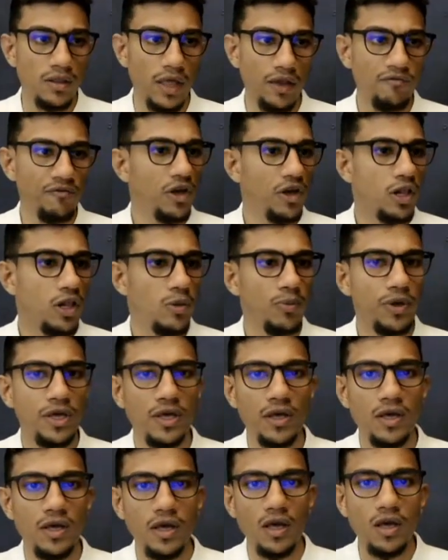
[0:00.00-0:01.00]
then
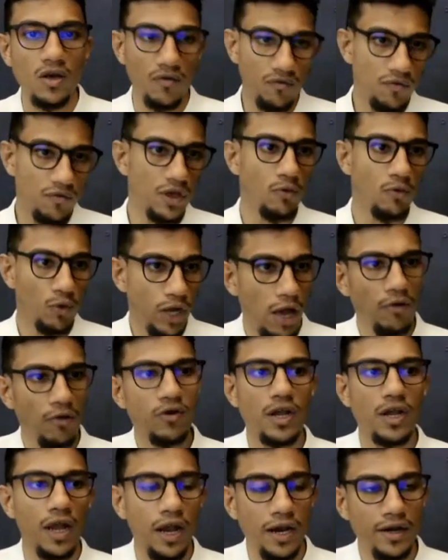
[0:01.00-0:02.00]
we would
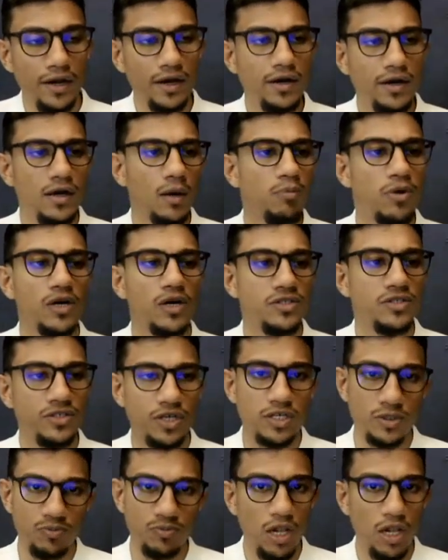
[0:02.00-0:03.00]
have created a
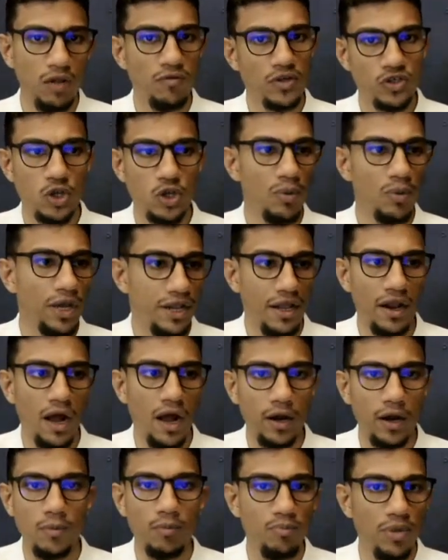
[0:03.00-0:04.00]
purchase bill, which will be in
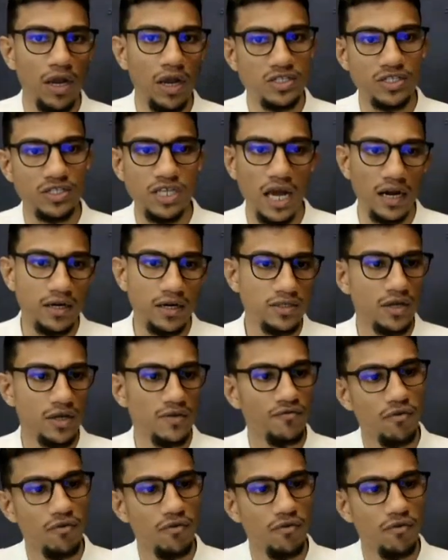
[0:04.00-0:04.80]
an unpaid status.